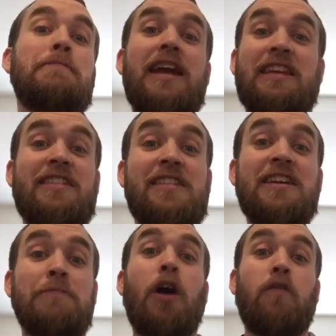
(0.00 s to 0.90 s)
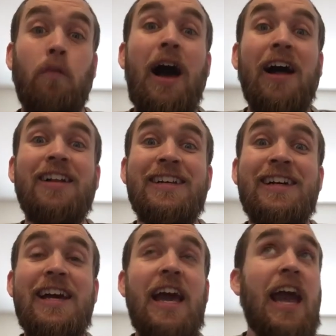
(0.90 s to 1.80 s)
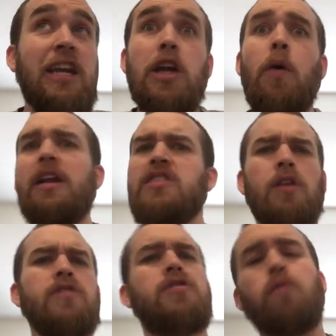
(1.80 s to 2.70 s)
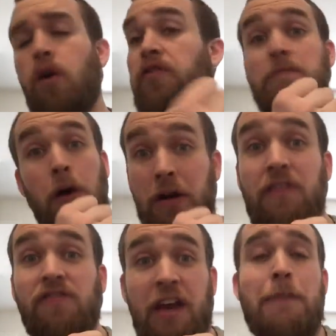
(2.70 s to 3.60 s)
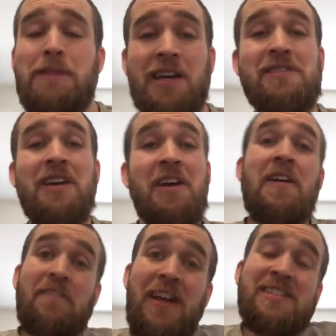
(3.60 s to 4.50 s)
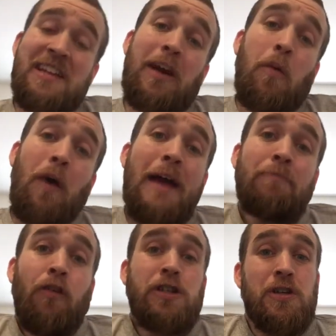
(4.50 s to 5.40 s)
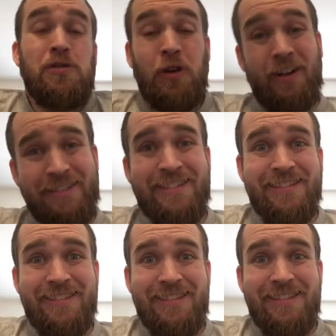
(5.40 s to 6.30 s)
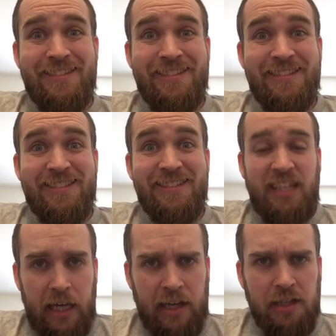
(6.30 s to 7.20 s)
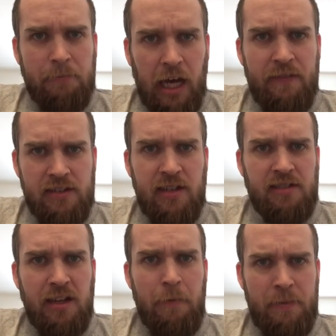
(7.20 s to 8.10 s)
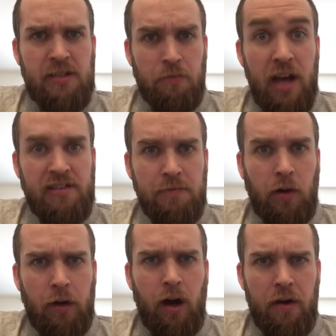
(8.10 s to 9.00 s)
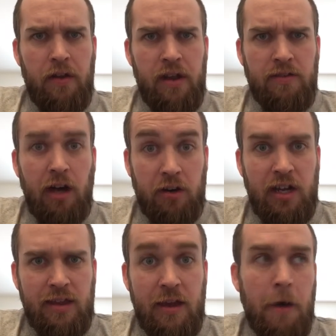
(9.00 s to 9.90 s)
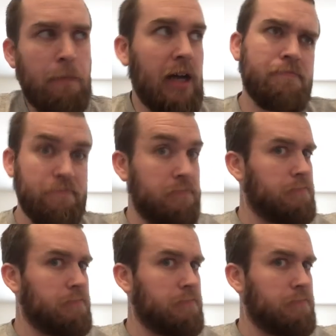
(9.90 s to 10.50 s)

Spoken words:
make that thing come off well. And you know what? He's also worth demoting Finn because Finn's not a white Force user. Yes, I'm kind of insisting there may be some racism going on underneath there, but